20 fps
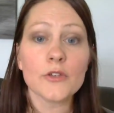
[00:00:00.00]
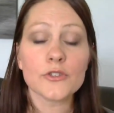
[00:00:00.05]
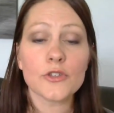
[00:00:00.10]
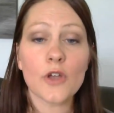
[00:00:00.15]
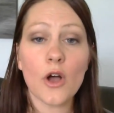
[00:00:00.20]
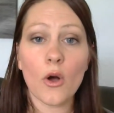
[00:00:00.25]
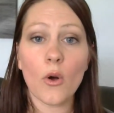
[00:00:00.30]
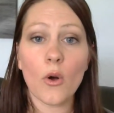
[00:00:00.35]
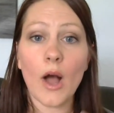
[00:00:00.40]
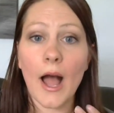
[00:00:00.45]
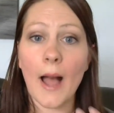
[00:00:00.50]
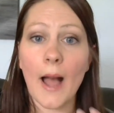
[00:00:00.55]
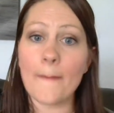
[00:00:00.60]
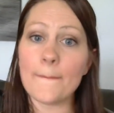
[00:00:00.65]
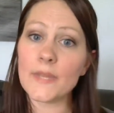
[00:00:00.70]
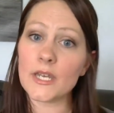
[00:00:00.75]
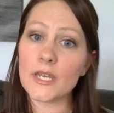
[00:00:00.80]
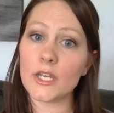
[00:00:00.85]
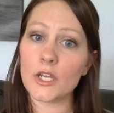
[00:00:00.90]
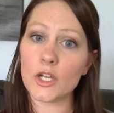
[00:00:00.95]
So a
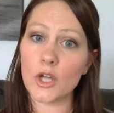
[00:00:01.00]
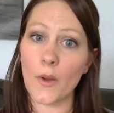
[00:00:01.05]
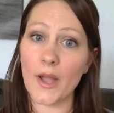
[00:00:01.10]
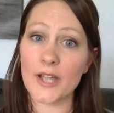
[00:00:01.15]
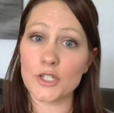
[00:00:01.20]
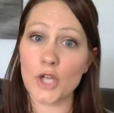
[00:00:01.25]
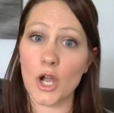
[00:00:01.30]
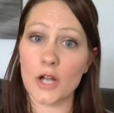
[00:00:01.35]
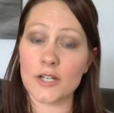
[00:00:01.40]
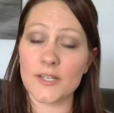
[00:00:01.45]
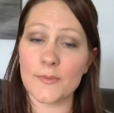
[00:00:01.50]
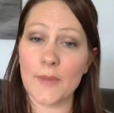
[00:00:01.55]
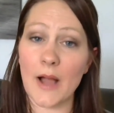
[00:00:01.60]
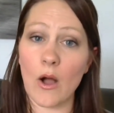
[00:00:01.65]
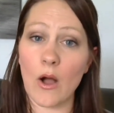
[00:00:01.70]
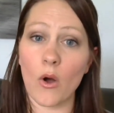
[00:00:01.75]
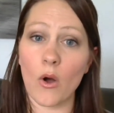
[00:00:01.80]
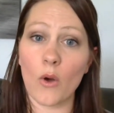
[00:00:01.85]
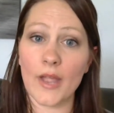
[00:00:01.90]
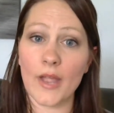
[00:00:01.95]
minute ago I talked
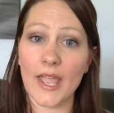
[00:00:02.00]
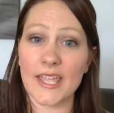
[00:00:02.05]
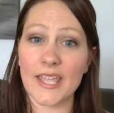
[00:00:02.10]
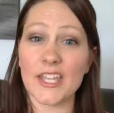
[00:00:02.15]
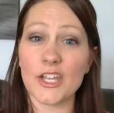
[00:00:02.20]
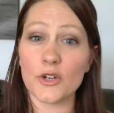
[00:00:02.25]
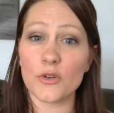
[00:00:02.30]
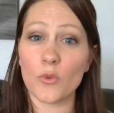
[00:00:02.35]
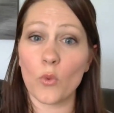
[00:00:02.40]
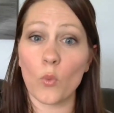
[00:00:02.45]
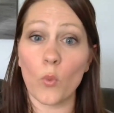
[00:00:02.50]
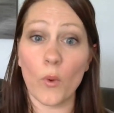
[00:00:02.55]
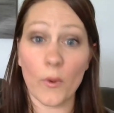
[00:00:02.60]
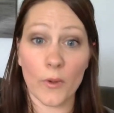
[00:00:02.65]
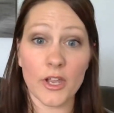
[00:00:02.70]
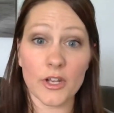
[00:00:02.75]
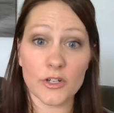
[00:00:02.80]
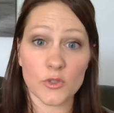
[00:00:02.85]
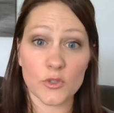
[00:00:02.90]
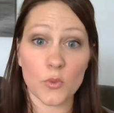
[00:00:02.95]
about, okay, here,
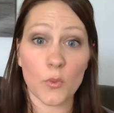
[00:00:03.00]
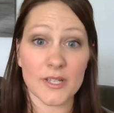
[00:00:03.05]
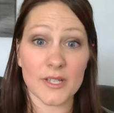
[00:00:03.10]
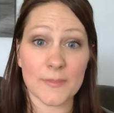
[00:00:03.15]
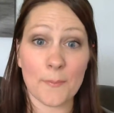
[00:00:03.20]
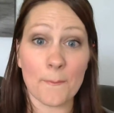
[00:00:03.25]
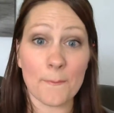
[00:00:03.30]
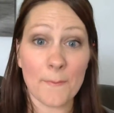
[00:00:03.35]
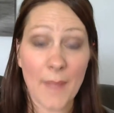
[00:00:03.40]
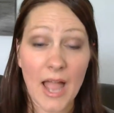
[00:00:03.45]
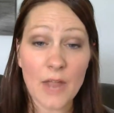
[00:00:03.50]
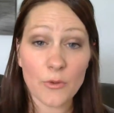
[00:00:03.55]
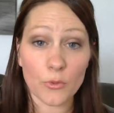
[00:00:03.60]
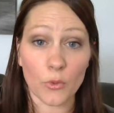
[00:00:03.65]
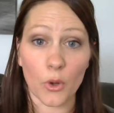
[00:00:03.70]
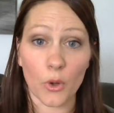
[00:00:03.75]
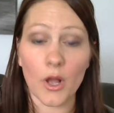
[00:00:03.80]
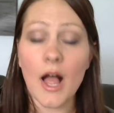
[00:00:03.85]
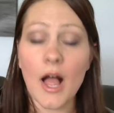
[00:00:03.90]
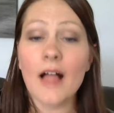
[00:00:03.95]
well, here's what's my
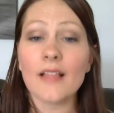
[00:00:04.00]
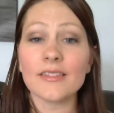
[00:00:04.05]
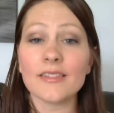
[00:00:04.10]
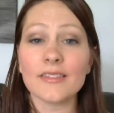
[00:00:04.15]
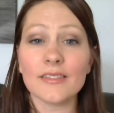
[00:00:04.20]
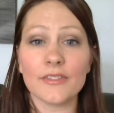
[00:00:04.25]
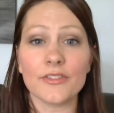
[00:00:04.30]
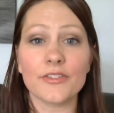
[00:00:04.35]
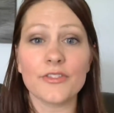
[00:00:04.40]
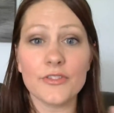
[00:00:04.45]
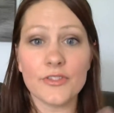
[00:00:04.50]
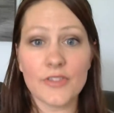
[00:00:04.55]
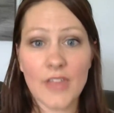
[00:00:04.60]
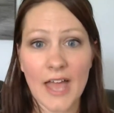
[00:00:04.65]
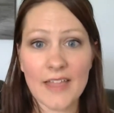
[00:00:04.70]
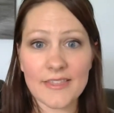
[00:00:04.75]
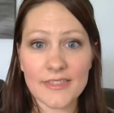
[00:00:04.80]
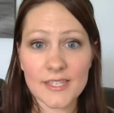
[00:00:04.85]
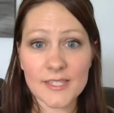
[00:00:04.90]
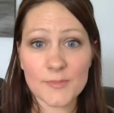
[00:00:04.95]
role
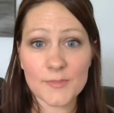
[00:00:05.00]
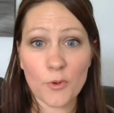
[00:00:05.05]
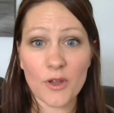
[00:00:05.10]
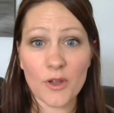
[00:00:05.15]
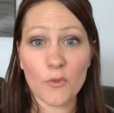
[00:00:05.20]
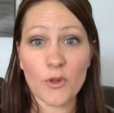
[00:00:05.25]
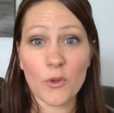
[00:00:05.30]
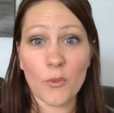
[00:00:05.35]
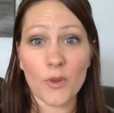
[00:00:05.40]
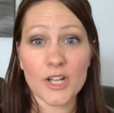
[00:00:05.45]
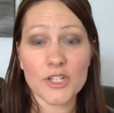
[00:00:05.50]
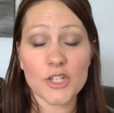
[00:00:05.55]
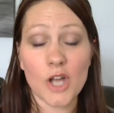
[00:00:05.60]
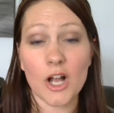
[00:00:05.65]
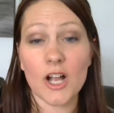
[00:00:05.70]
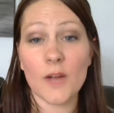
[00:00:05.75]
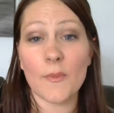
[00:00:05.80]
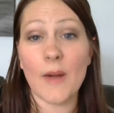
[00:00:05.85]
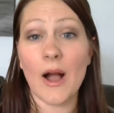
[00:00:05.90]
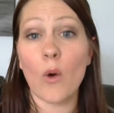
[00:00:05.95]
at this point, we want to
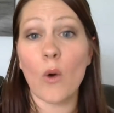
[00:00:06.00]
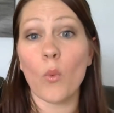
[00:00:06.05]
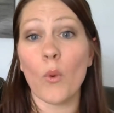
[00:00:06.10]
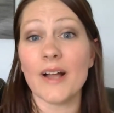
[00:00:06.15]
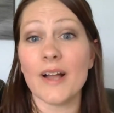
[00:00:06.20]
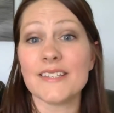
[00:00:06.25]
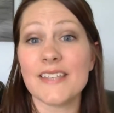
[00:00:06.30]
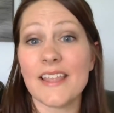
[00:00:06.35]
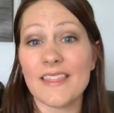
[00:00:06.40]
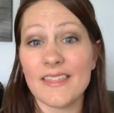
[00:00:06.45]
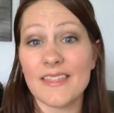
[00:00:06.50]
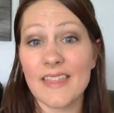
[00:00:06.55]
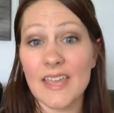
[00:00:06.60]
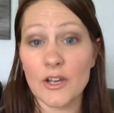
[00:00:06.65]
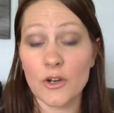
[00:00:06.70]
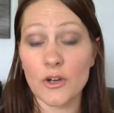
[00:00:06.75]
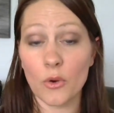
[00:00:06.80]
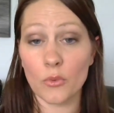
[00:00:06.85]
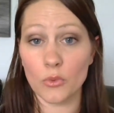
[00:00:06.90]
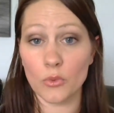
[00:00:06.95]
talk about what
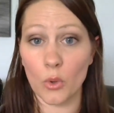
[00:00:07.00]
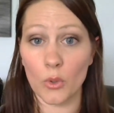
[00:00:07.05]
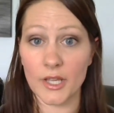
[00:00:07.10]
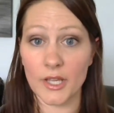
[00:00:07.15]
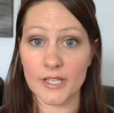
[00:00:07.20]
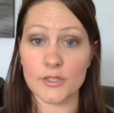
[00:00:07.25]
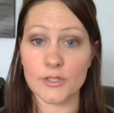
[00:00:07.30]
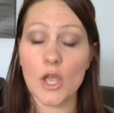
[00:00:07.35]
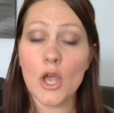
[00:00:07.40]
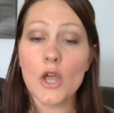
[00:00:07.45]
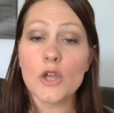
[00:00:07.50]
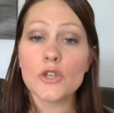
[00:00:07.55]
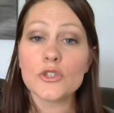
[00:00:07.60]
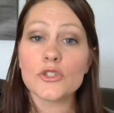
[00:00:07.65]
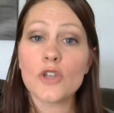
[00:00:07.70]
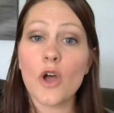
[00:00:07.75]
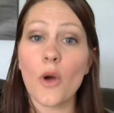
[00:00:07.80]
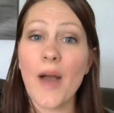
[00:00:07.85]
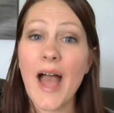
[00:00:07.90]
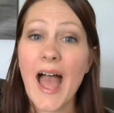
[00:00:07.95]
their role is.
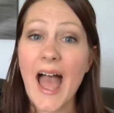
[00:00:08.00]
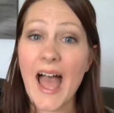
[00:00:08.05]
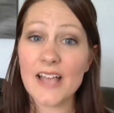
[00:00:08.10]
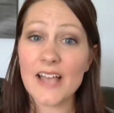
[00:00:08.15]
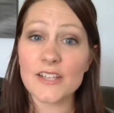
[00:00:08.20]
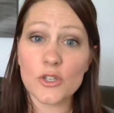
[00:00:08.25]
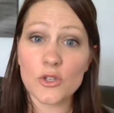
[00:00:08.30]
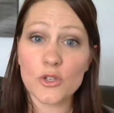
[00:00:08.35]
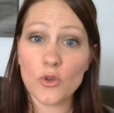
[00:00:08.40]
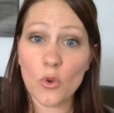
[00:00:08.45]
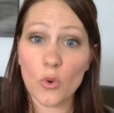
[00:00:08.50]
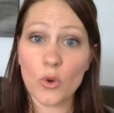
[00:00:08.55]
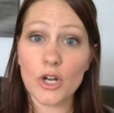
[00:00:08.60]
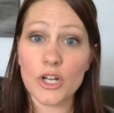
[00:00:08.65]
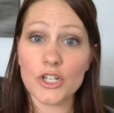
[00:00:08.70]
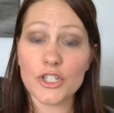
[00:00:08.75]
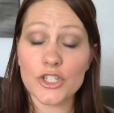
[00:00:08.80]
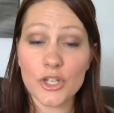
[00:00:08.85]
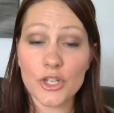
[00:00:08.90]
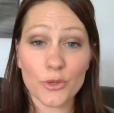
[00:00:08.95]
So as
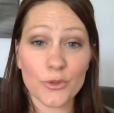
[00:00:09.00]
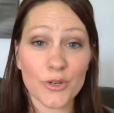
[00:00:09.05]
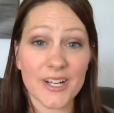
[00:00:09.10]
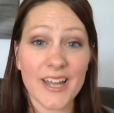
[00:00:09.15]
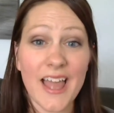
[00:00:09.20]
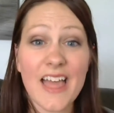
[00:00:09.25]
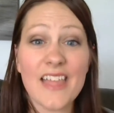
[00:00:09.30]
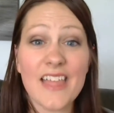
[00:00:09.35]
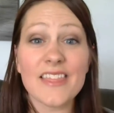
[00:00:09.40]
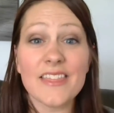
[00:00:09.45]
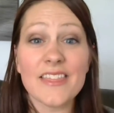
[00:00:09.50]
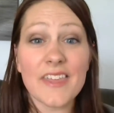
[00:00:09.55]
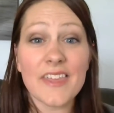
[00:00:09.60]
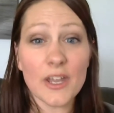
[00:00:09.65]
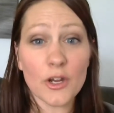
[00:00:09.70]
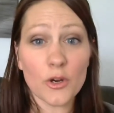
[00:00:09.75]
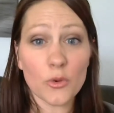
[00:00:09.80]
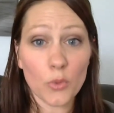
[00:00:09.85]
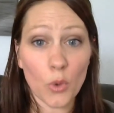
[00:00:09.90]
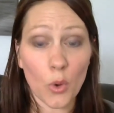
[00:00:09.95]
your children,
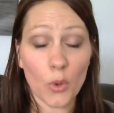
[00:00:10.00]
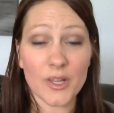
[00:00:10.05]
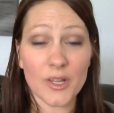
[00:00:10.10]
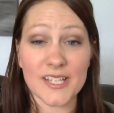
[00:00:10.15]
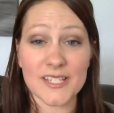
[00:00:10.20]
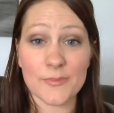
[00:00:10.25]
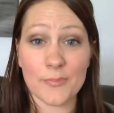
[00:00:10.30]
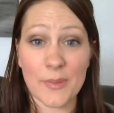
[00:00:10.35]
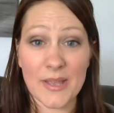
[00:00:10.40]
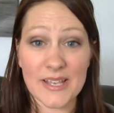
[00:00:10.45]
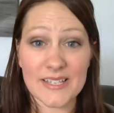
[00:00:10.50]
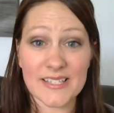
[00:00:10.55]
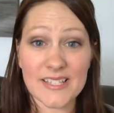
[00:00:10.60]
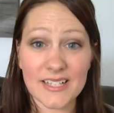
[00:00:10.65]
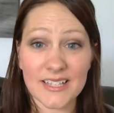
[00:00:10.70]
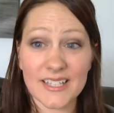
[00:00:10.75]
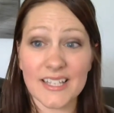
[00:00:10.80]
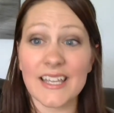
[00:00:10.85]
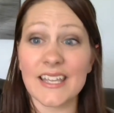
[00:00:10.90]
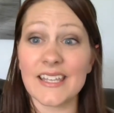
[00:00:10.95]
their role is
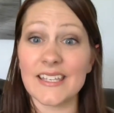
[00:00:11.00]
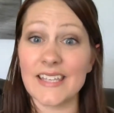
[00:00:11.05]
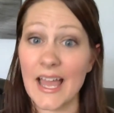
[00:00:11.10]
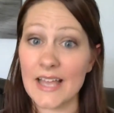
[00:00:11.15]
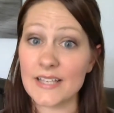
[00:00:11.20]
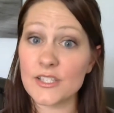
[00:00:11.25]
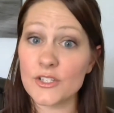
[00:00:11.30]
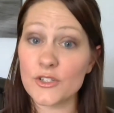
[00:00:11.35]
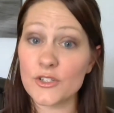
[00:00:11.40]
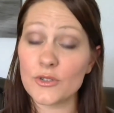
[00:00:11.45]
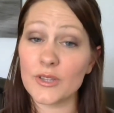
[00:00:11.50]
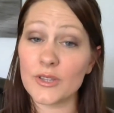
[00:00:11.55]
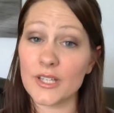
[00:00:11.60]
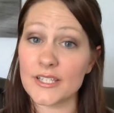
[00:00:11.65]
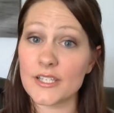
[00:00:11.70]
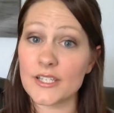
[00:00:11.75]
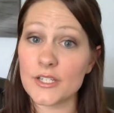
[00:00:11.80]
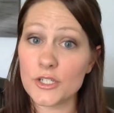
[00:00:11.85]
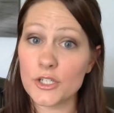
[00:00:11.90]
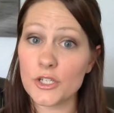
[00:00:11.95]
basically, yes, to
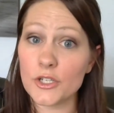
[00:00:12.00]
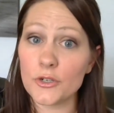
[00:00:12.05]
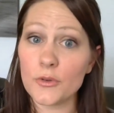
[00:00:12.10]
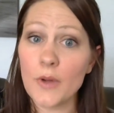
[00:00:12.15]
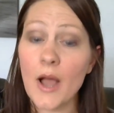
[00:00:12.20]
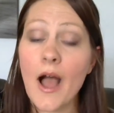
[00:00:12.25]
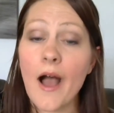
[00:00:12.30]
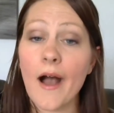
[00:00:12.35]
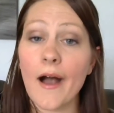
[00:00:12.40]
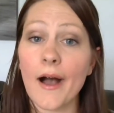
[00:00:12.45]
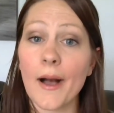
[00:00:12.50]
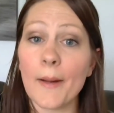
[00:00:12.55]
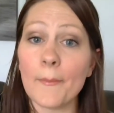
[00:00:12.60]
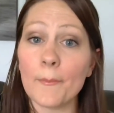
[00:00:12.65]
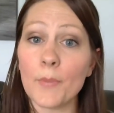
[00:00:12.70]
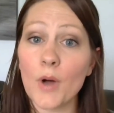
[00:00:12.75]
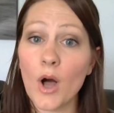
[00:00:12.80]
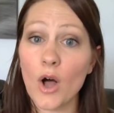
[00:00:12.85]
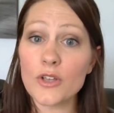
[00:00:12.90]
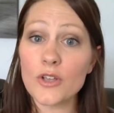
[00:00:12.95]
listen to you,
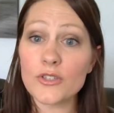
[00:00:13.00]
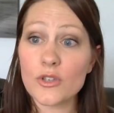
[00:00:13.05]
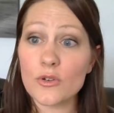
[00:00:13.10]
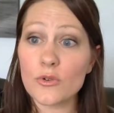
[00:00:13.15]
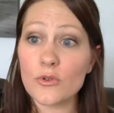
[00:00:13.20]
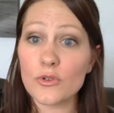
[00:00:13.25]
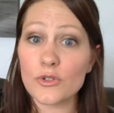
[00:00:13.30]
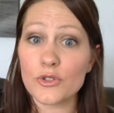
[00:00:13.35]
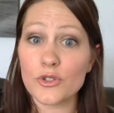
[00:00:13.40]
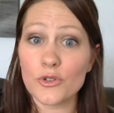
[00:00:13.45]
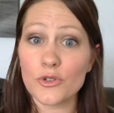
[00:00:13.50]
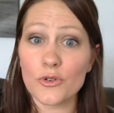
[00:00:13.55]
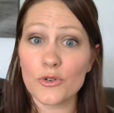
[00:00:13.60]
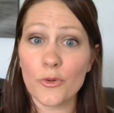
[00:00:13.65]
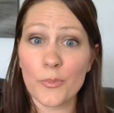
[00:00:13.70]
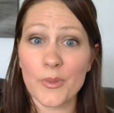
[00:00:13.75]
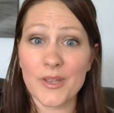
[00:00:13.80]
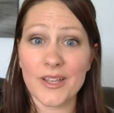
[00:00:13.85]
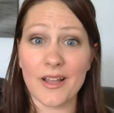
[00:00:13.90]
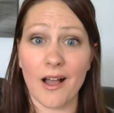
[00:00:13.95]
um, but also
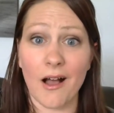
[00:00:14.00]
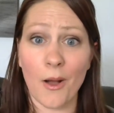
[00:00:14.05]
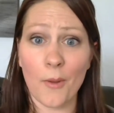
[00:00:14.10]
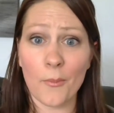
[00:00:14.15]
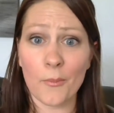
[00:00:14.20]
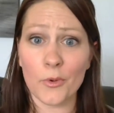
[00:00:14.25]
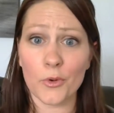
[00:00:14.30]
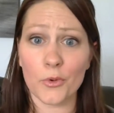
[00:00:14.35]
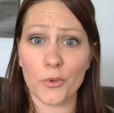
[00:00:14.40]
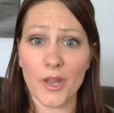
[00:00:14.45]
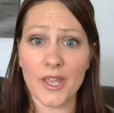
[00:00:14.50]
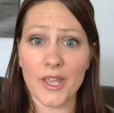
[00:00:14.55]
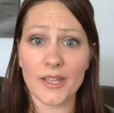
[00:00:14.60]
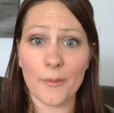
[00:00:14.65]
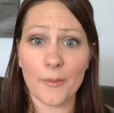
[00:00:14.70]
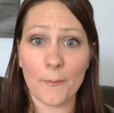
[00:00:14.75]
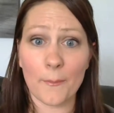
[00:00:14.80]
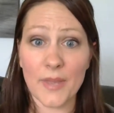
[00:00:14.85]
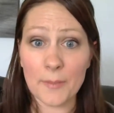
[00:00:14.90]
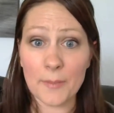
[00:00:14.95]
to become
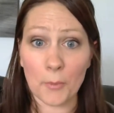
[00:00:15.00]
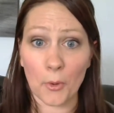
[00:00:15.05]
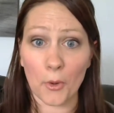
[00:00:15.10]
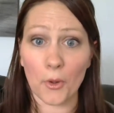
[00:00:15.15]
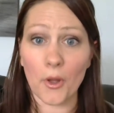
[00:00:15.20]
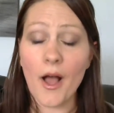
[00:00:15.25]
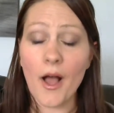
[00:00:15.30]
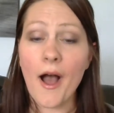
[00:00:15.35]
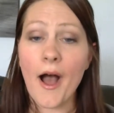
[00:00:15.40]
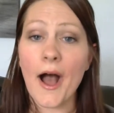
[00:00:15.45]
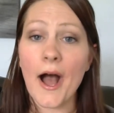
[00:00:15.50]
great people.